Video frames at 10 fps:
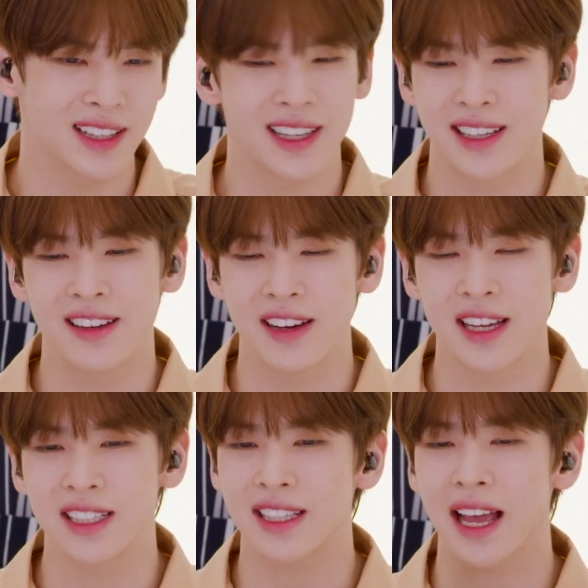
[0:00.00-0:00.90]
Like, you know,
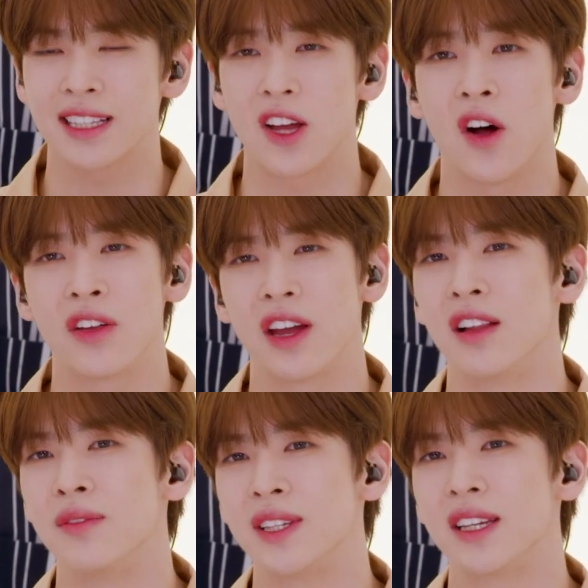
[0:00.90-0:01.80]
it just has all the
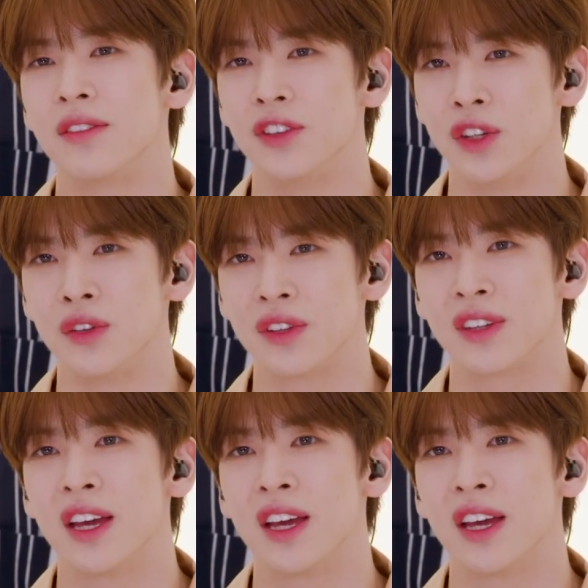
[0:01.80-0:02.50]
elements of youth.